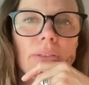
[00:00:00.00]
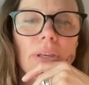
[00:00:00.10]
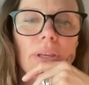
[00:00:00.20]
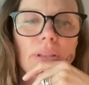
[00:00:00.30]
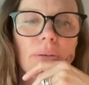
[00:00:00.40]
that
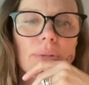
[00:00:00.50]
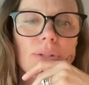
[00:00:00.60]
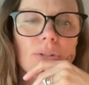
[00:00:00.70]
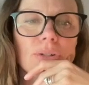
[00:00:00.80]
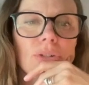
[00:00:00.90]
I think
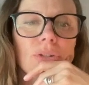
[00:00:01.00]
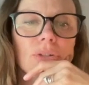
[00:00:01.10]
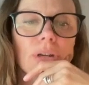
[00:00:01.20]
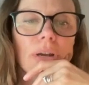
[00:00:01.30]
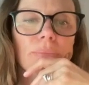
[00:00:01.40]
that we
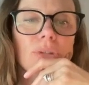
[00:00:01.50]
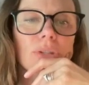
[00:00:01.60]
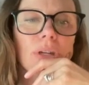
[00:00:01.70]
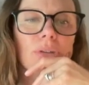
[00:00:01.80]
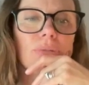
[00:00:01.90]
should. I'm
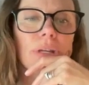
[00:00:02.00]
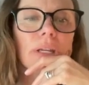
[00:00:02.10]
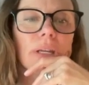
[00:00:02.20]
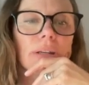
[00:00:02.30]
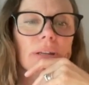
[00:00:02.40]
just gonna
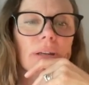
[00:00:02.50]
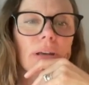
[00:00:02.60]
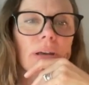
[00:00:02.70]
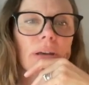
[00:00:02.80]
read it.